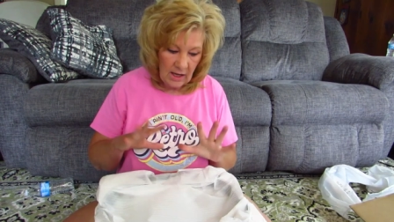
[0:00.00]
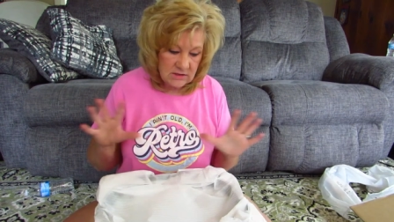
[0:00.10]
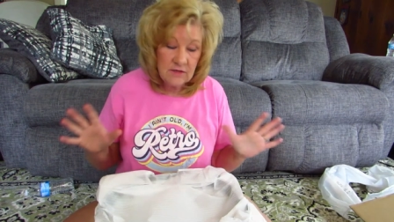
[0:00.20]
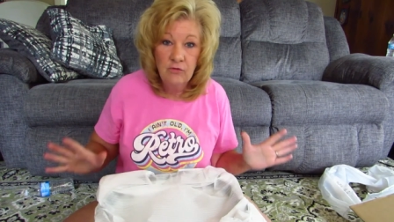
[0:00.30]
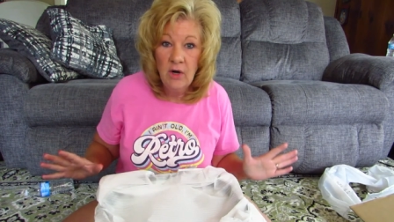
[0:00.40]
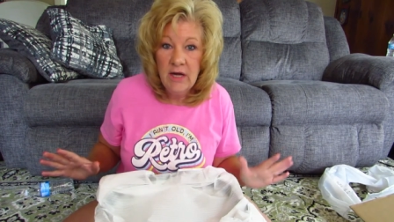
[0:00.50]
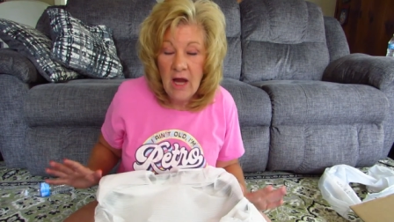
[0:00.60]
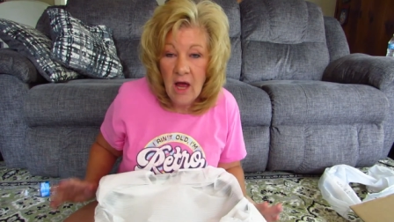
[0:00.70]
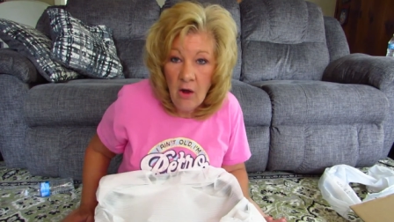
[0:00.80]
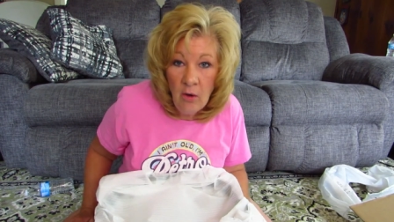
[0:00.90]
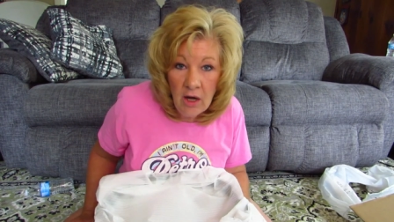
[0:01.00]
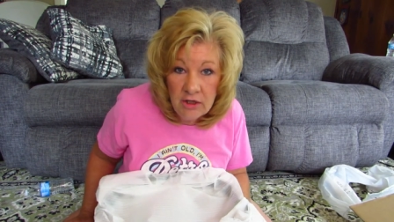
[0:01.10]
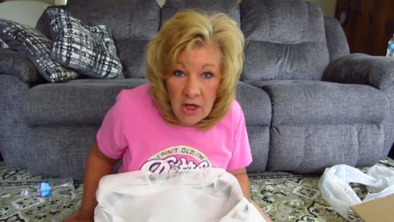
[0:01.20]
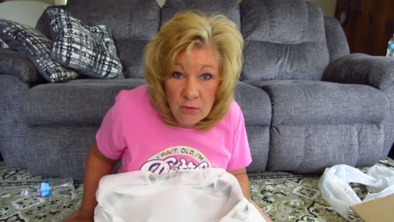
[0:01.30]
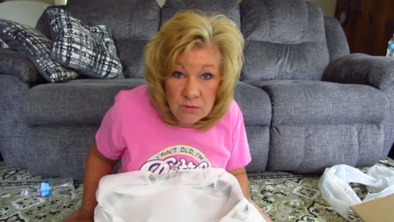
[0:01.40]
As of right now, I
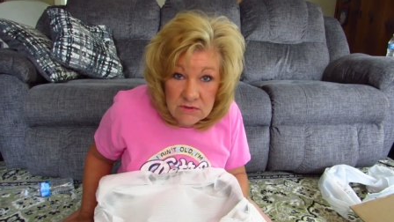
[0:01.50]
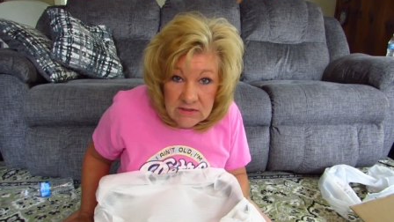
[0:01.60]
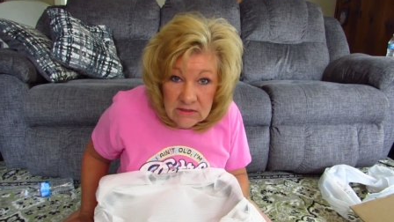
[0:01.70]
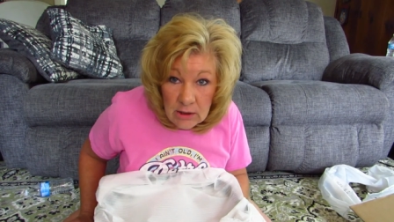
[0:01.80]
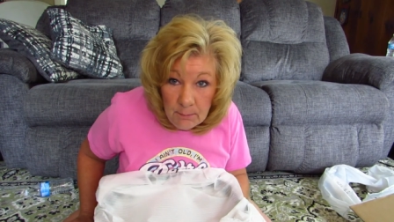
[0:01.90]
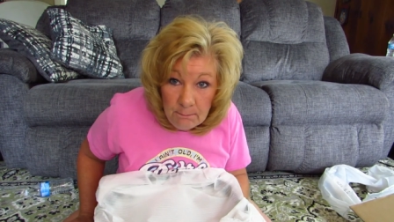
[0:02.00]
don't see a